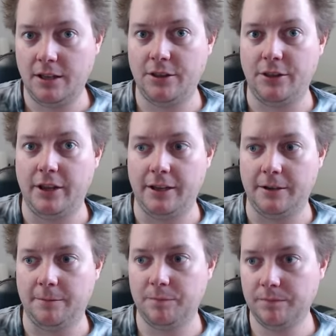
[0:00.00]

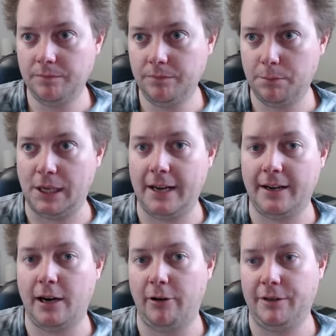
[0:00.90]
the
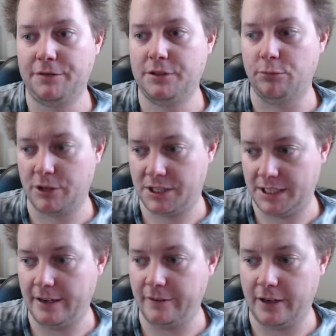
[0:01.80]
BladeRF's
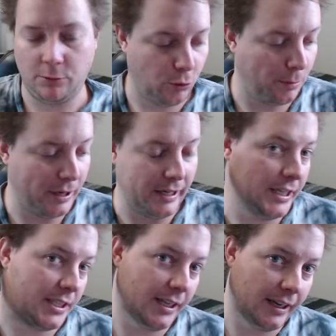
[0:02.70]
receiver will be
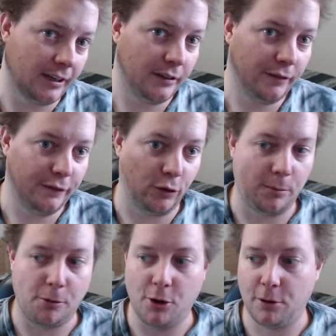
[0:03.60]
listening for the
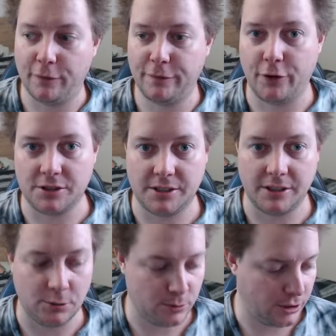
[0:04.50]
mobile phone signal.